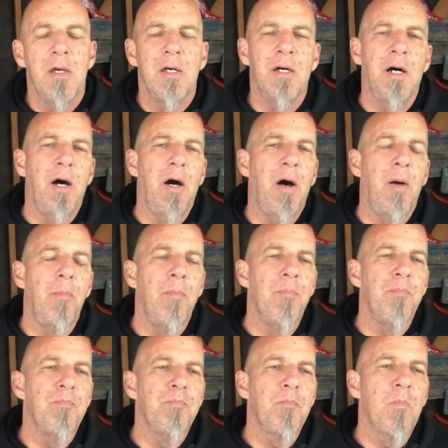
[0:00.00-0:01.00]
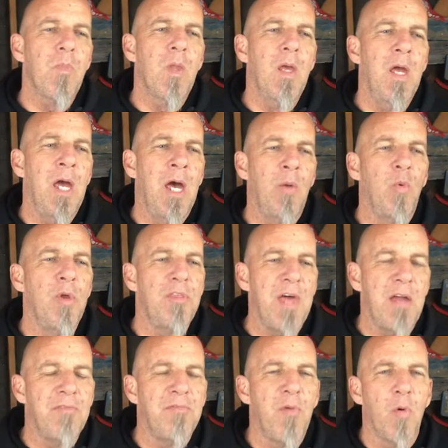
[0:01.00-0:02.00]
And with
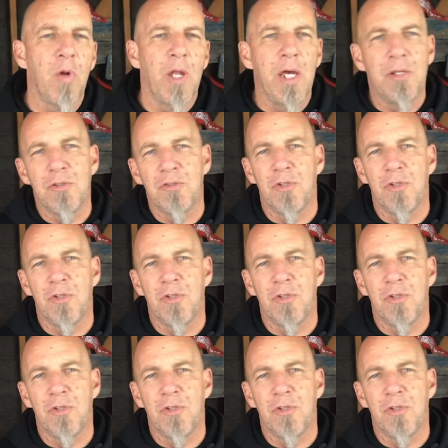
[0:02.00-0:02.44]
that 4-link,